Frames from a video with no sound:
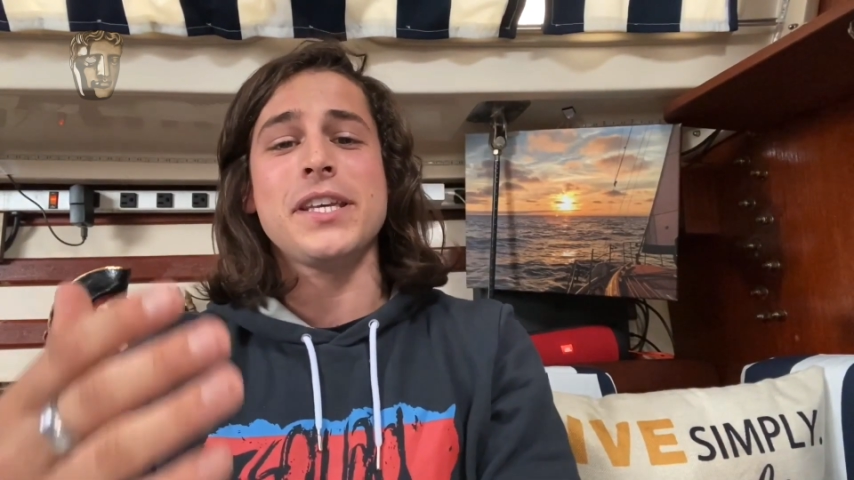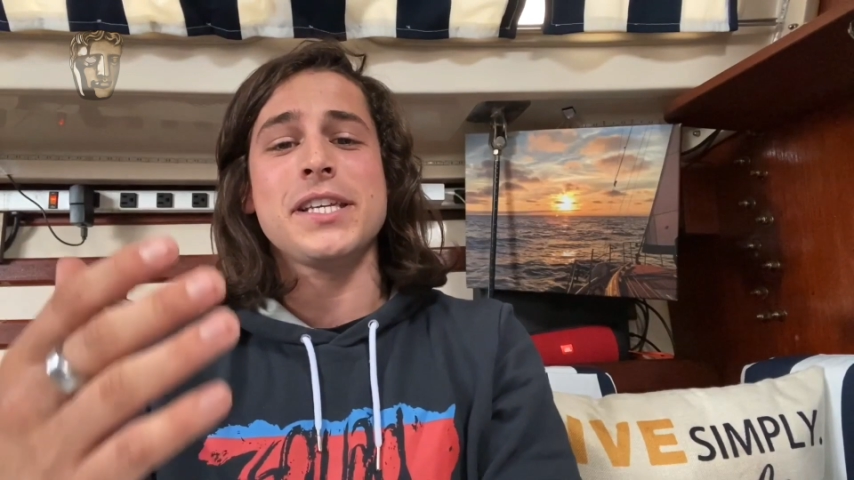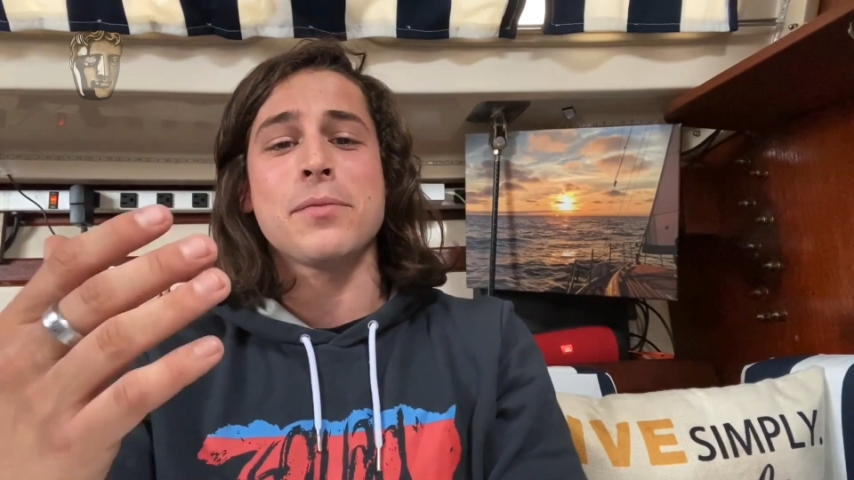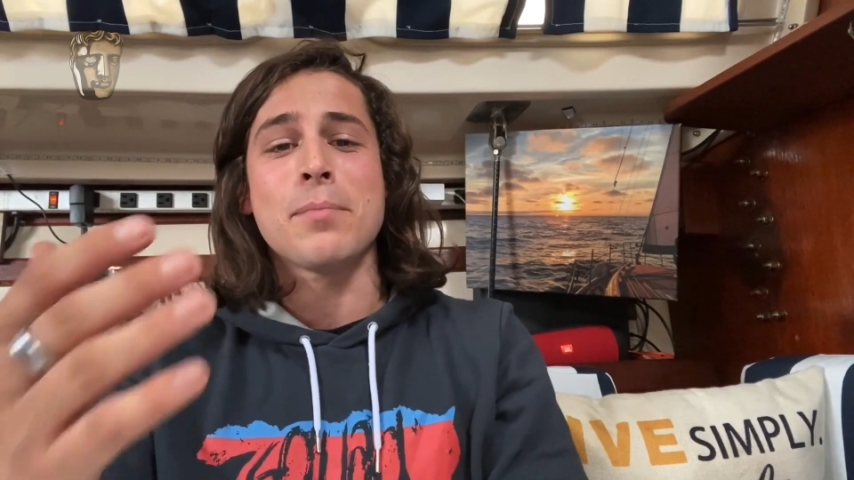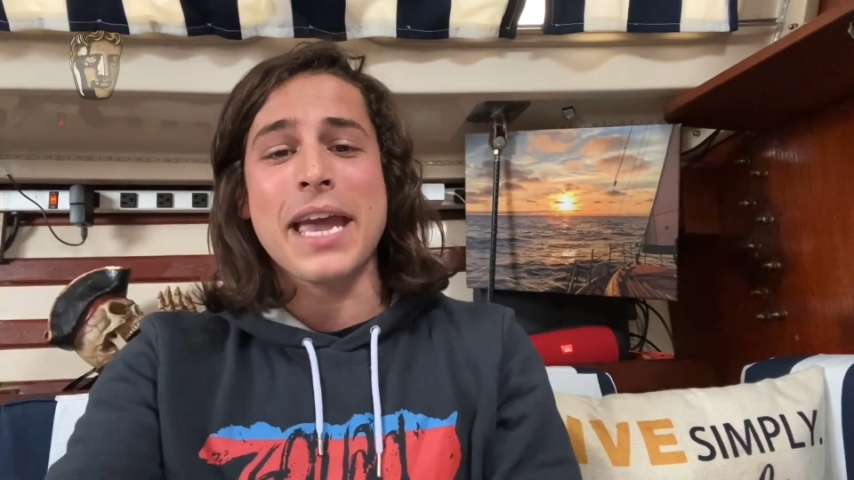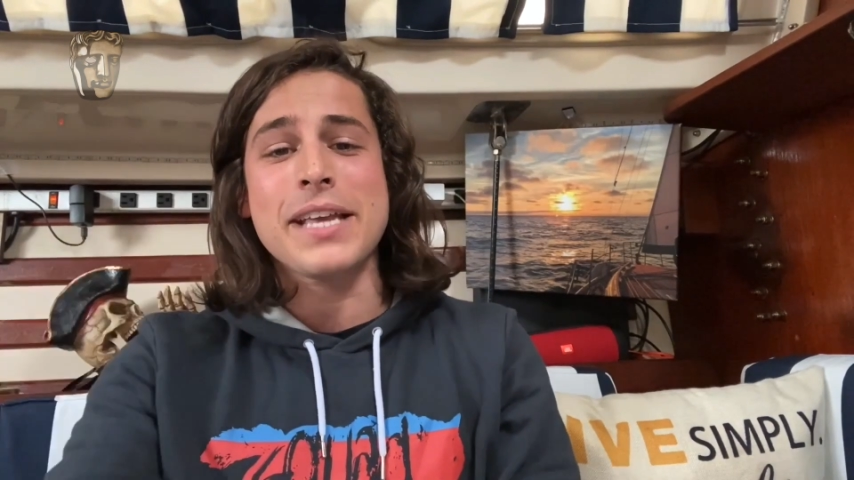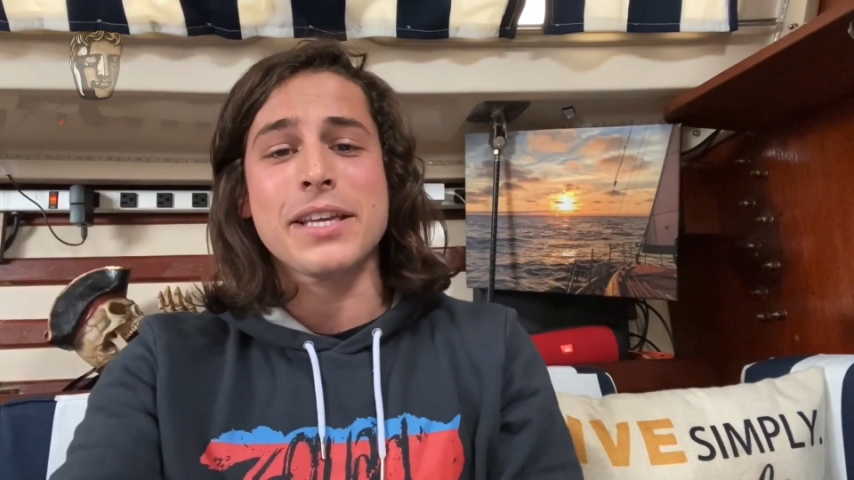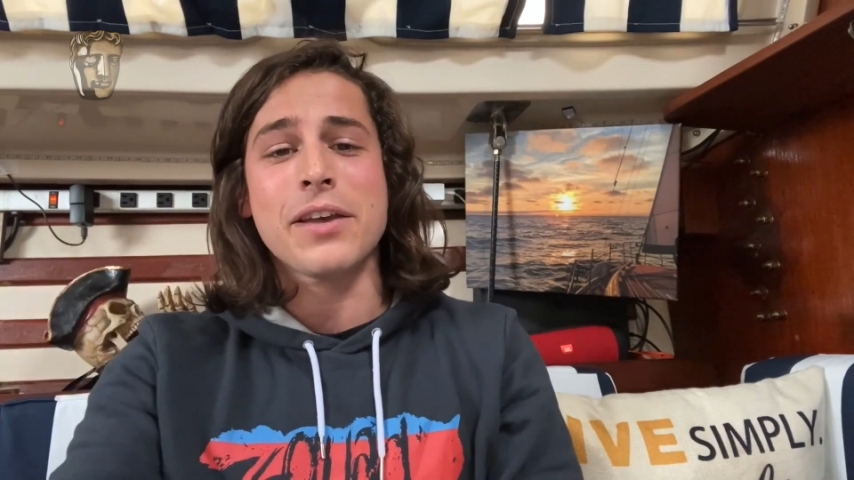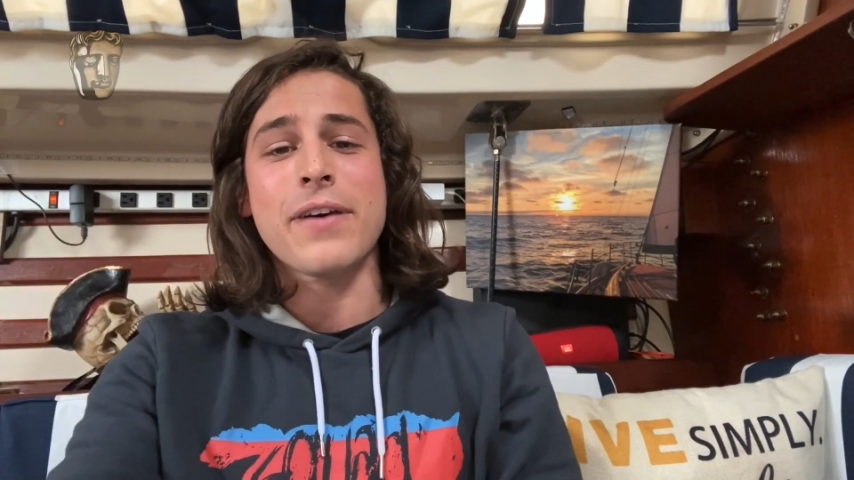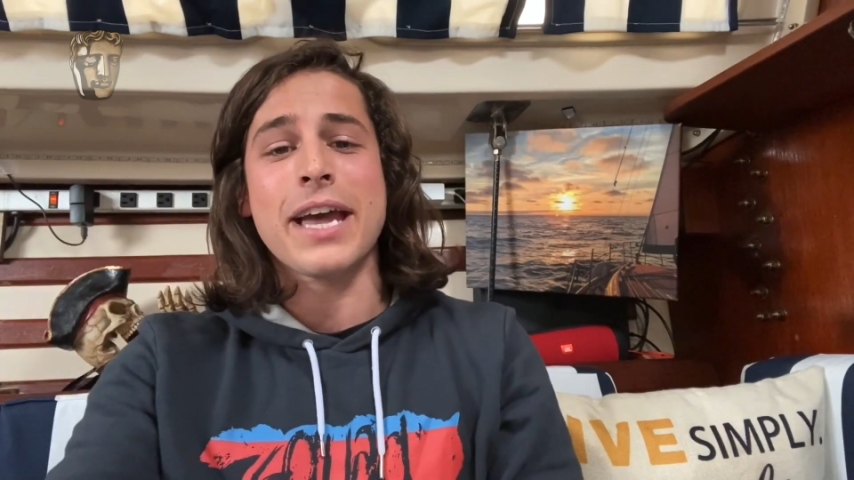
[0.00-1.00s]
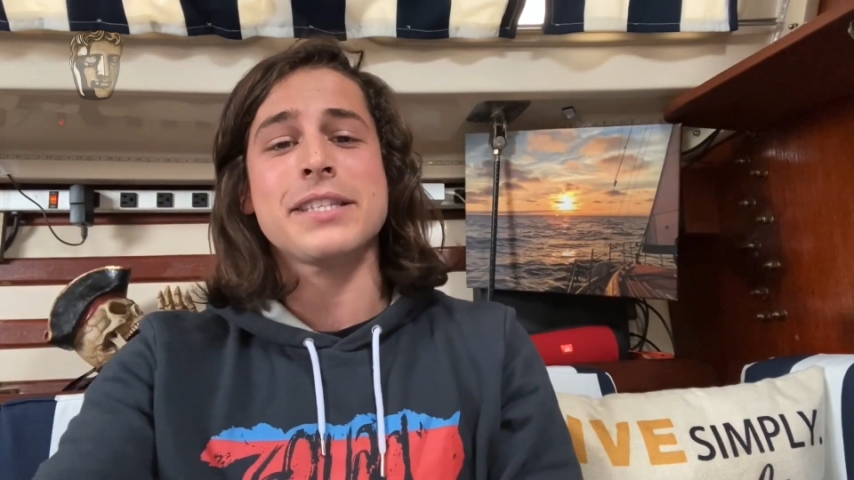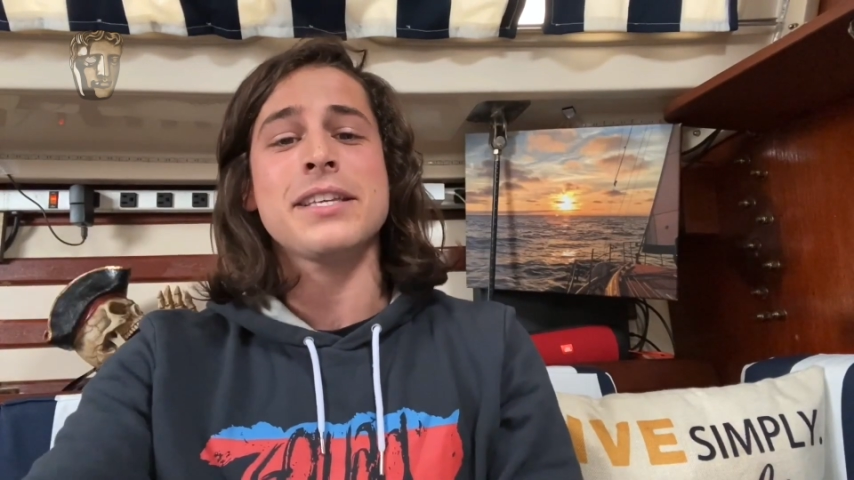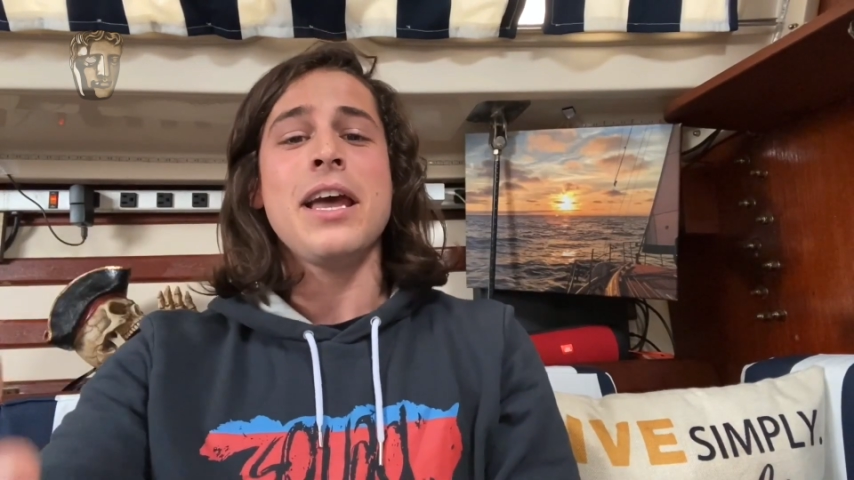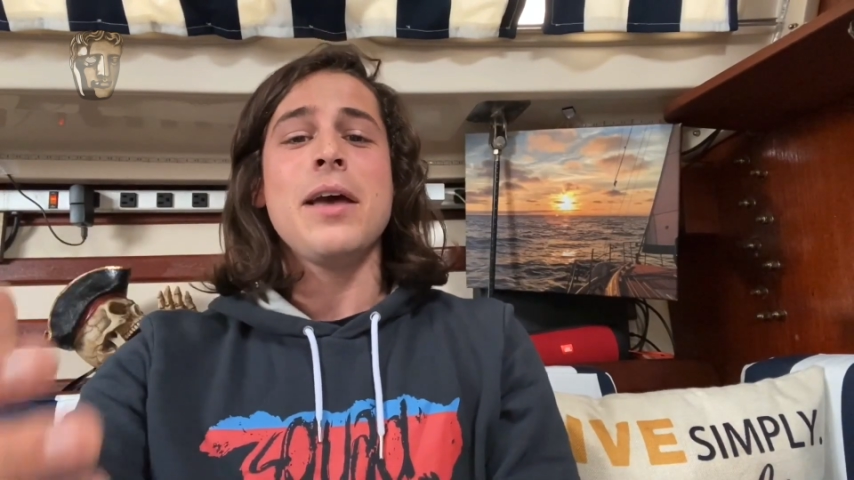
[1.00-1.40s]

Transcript: these amazing events